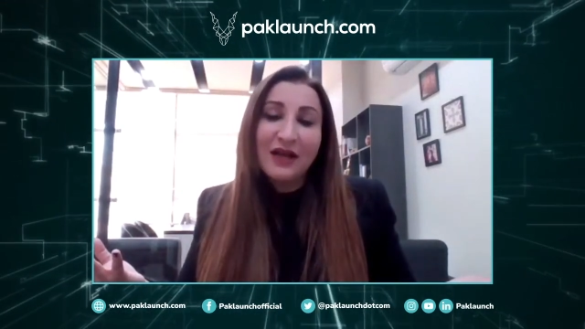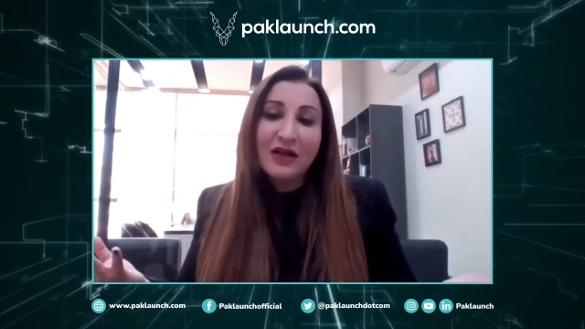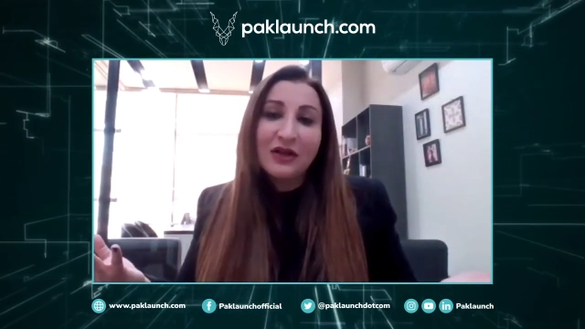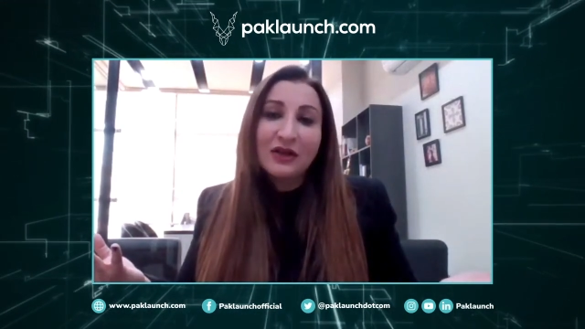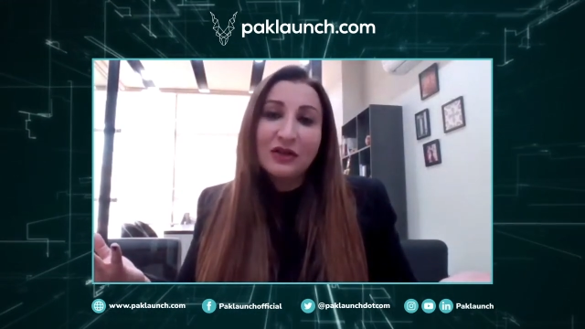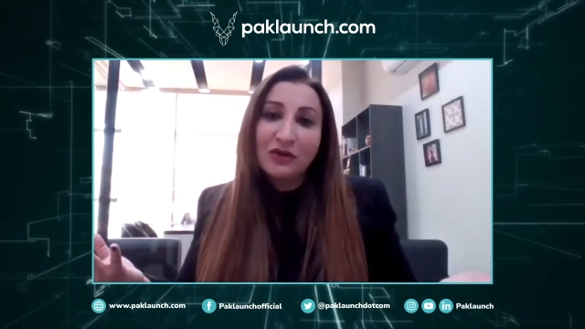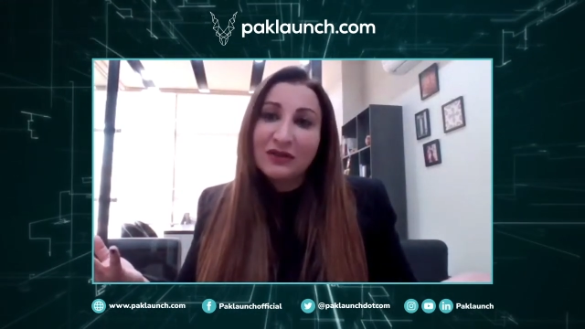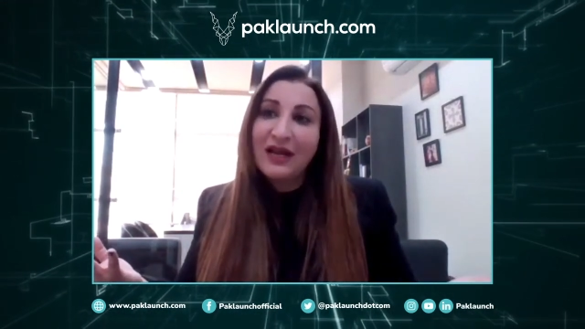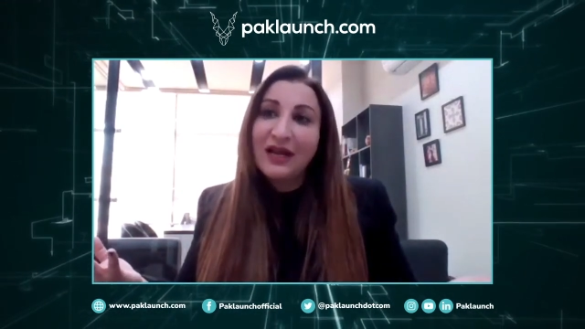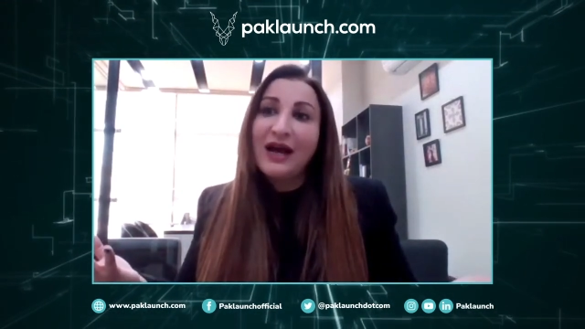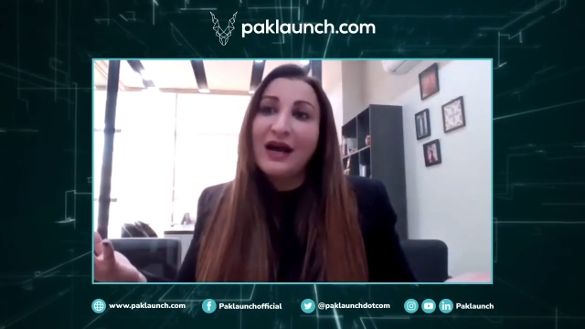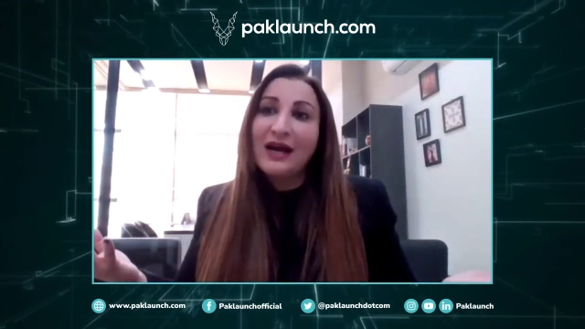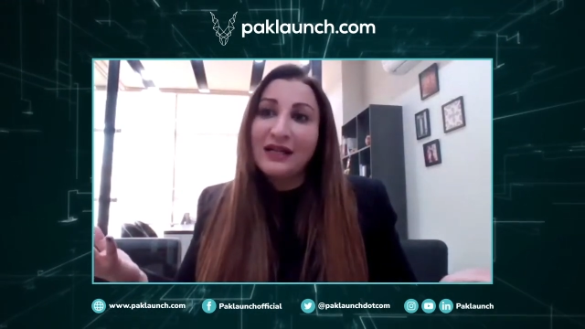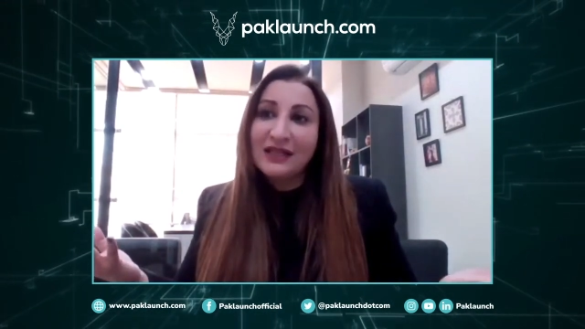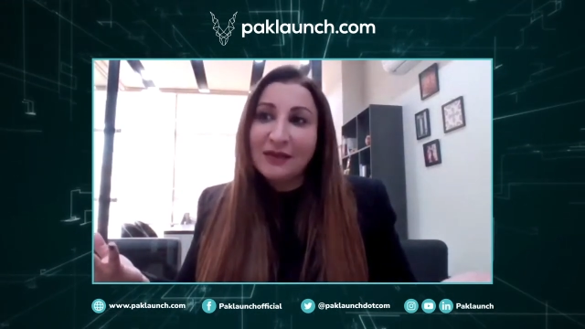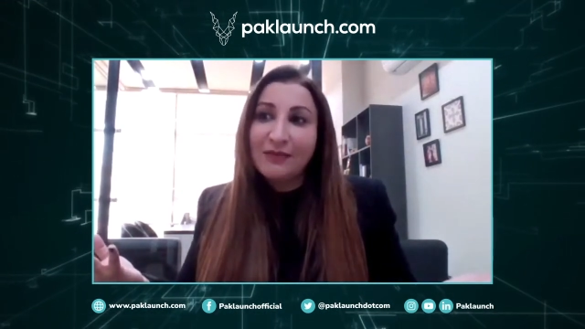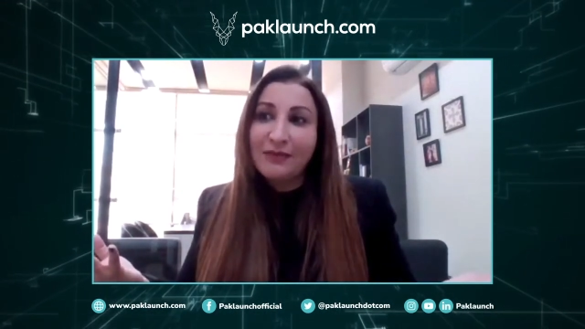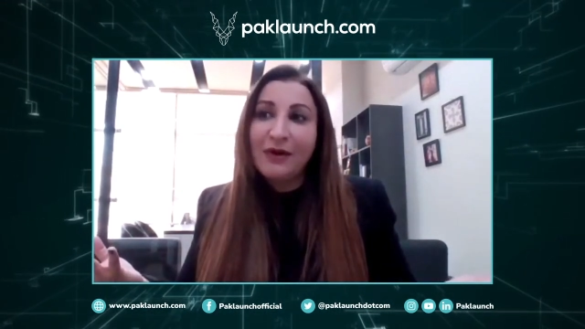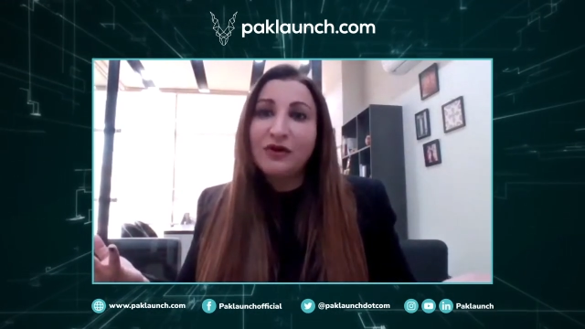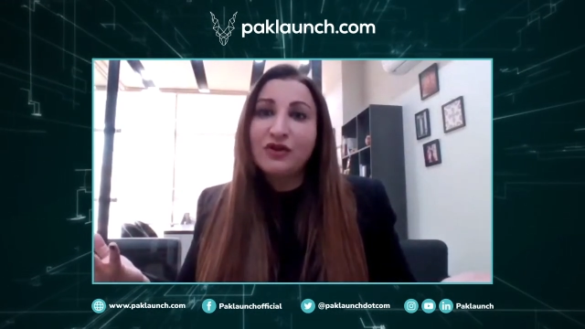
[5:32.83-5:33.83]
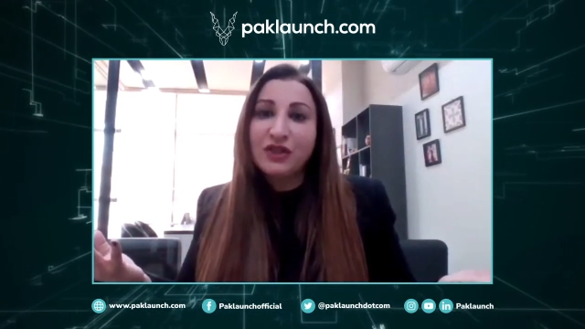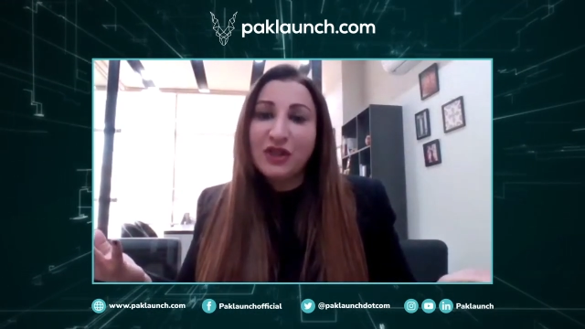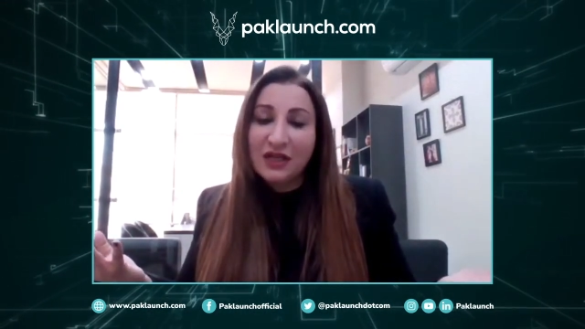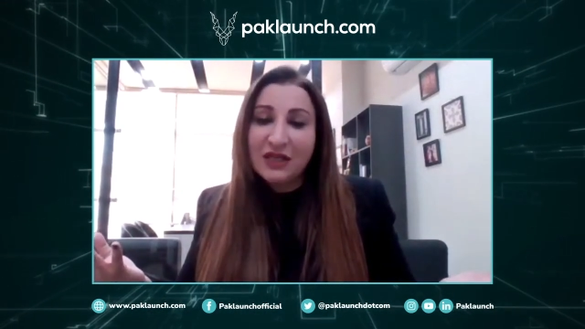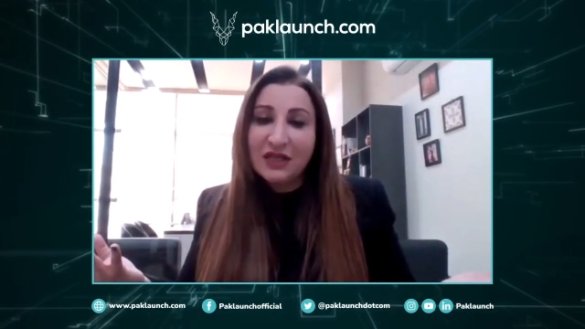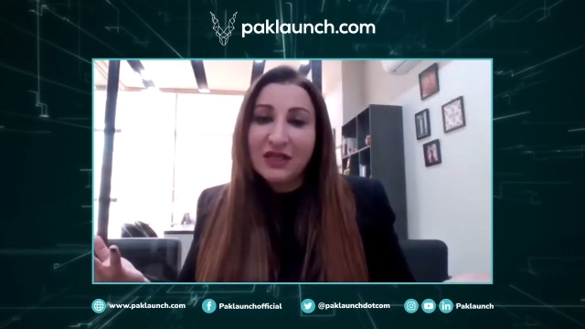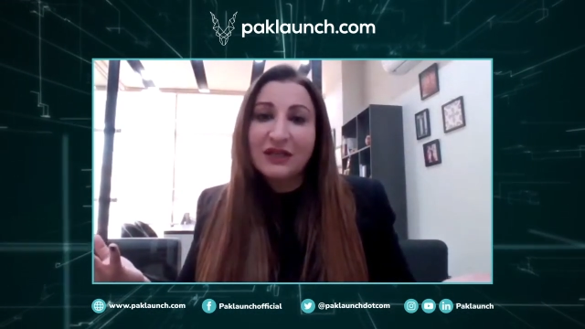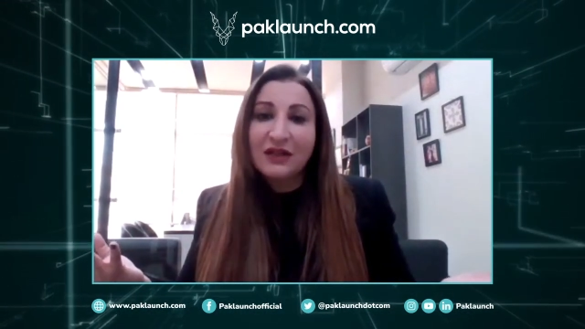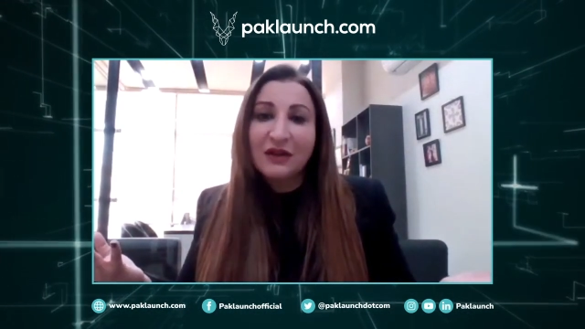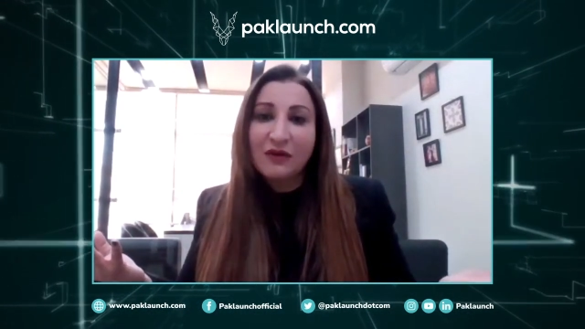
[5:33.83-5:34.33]
So yeah, it's about
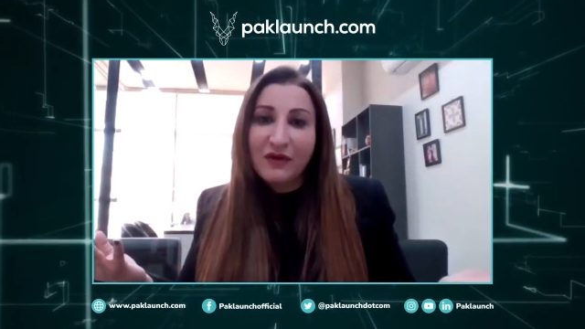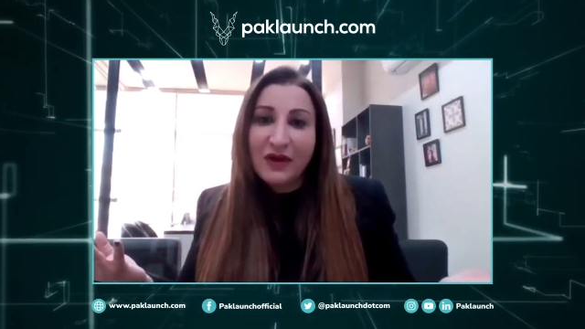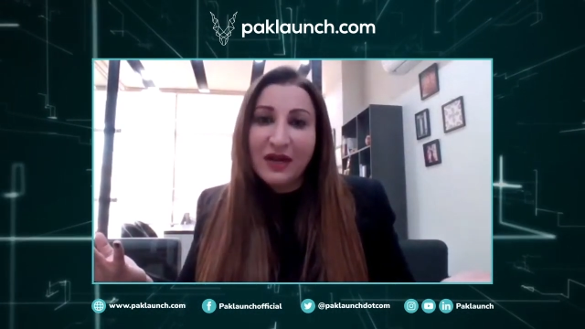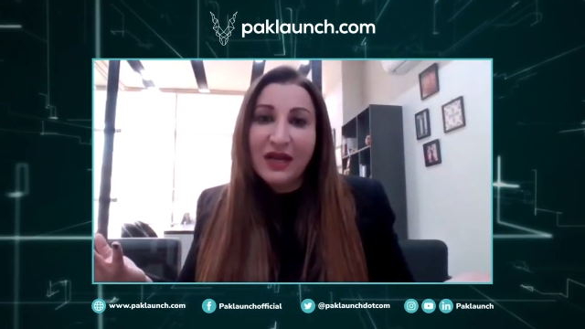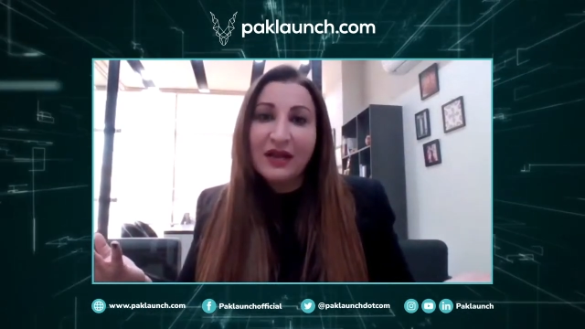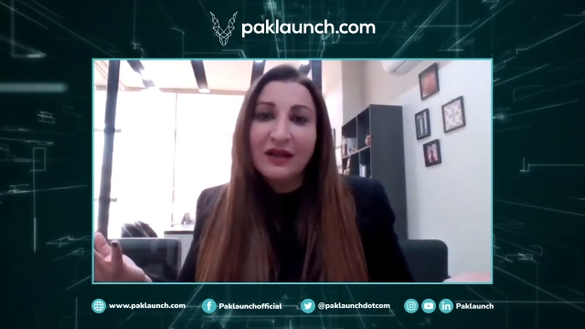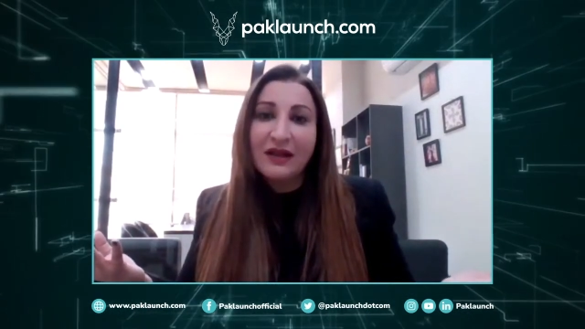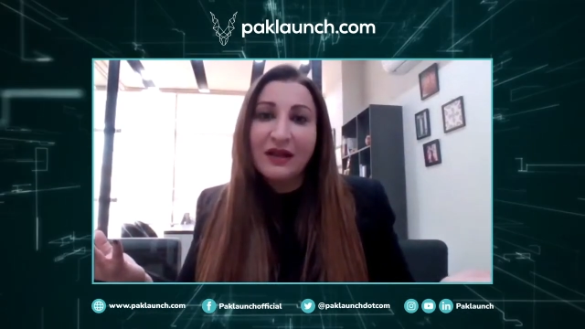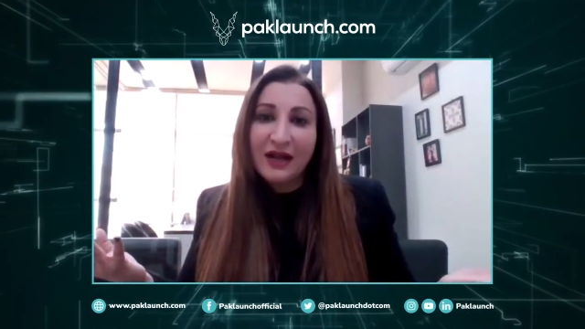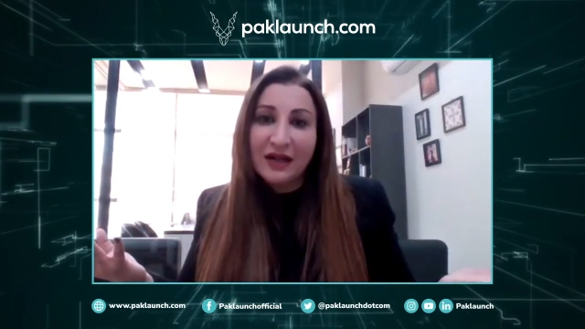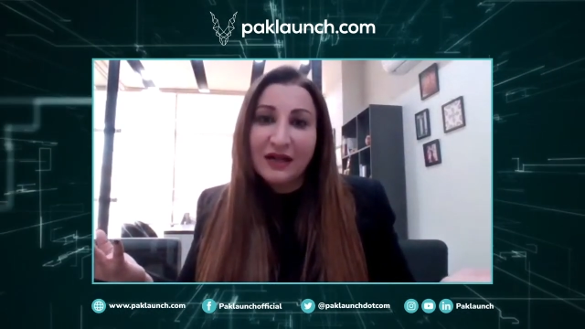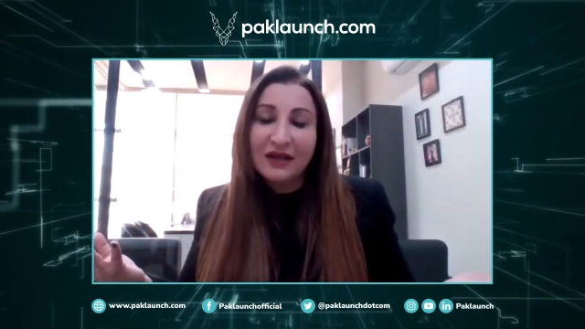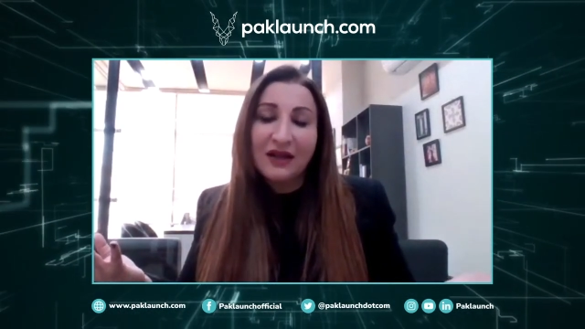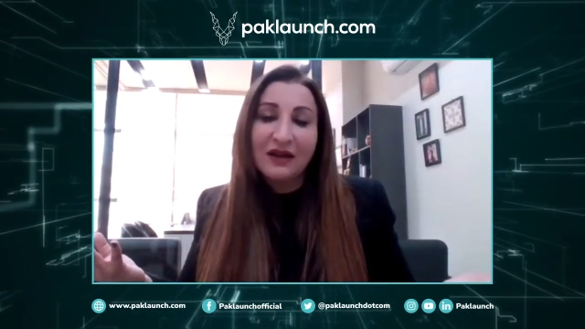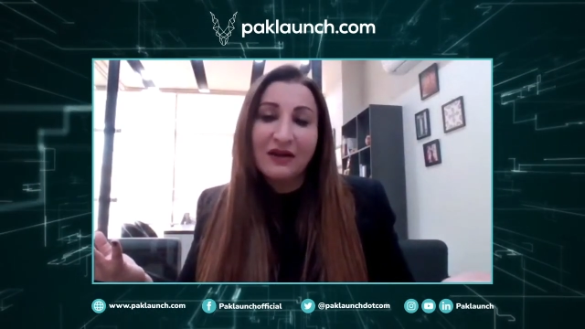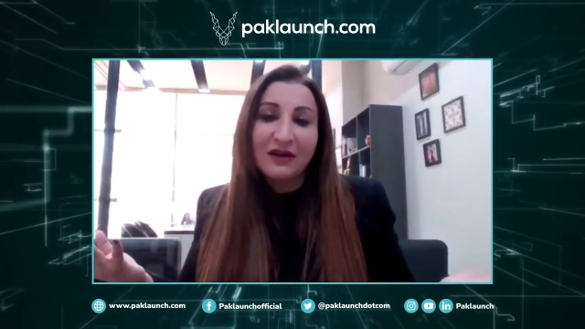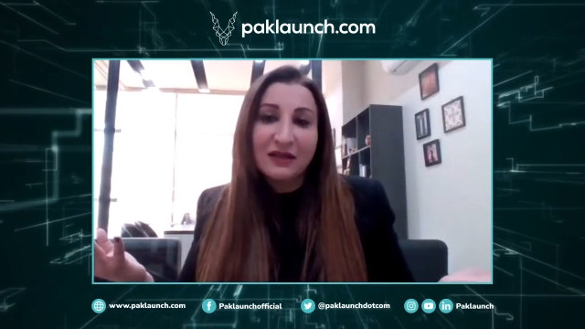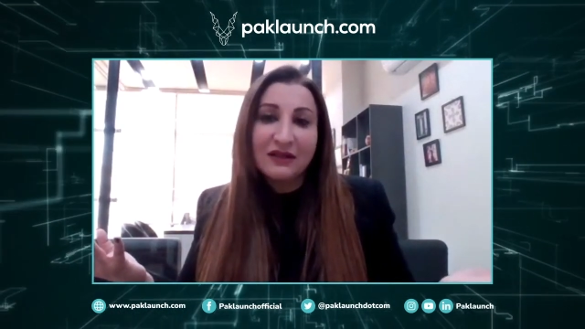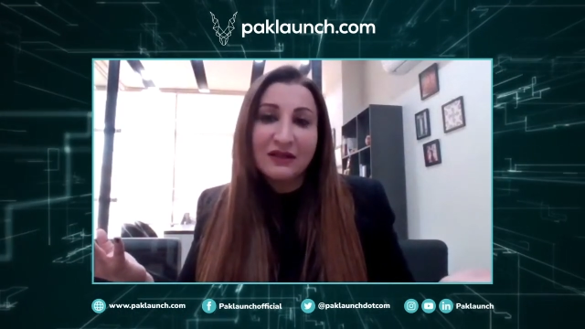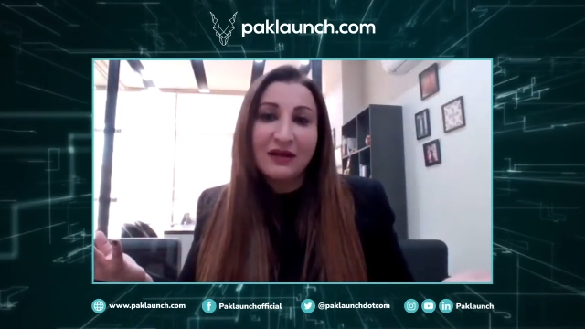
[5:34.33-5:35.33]
changing the way the healthcare